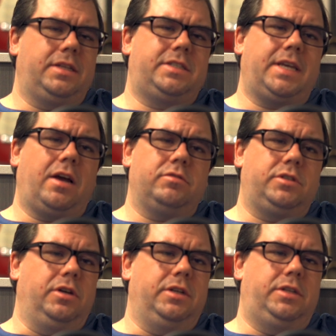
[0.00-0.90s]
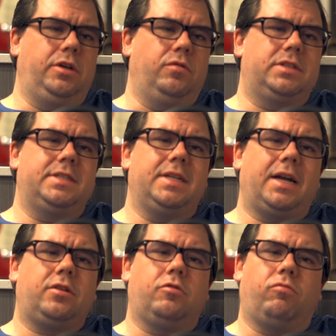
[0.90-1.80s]
And it sounds good too, it's
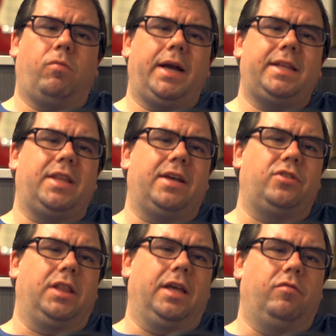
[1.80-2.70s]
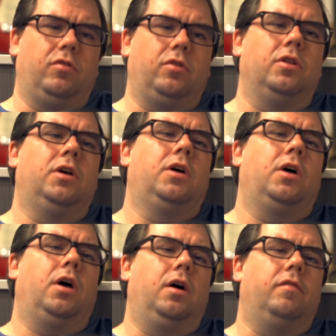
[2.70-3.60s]
not quite at the level
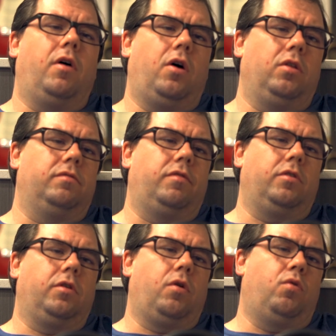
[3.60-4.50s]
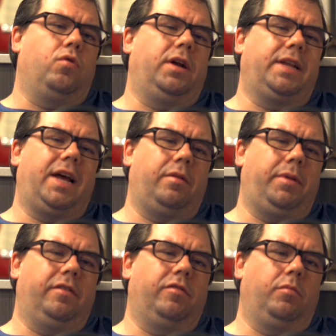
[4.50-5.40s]
of Oliver or
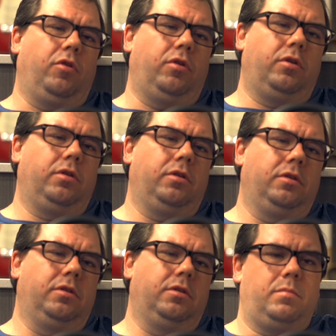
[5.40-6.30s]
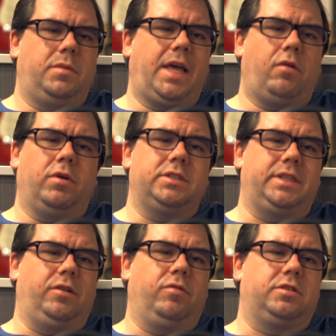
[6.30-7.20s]
Anatomy of a Murder, but that wasn't the
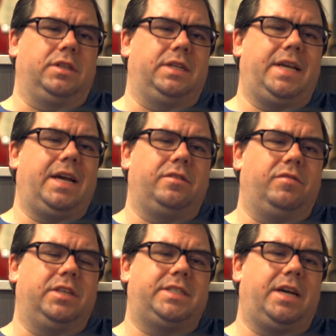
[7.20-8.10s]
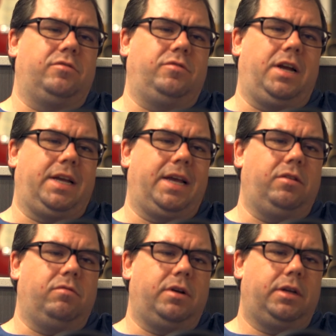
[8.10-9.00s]
original intent of the soundtrack anyway.
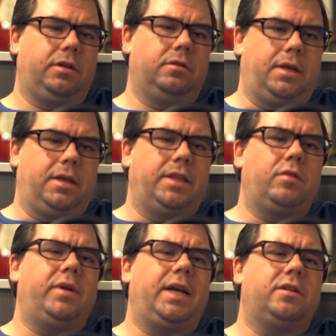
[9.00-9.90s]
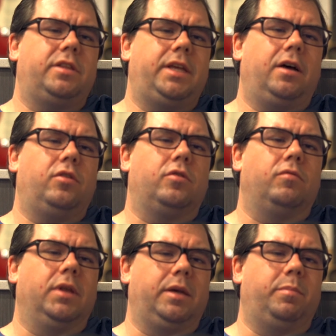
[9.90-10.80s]
And then we get to the other
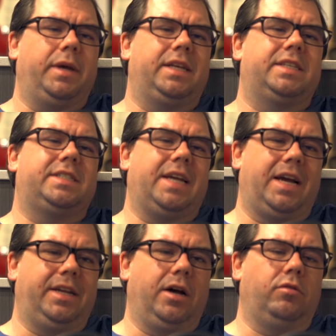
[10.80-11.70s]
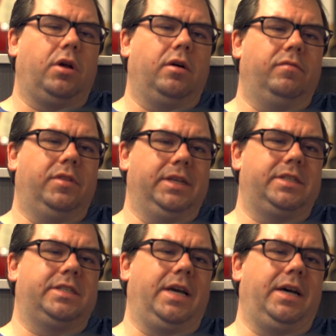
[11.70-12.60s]
really big standout of this
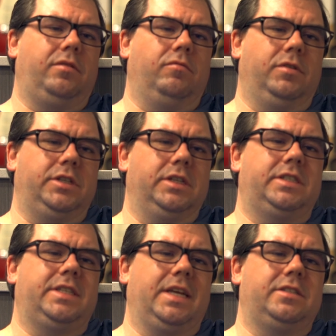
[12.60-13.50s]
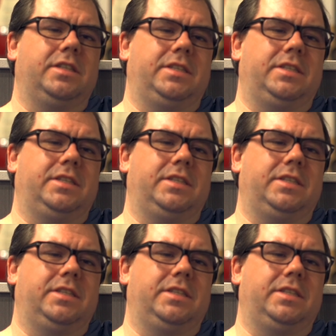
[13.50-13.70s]
set, which is Sense and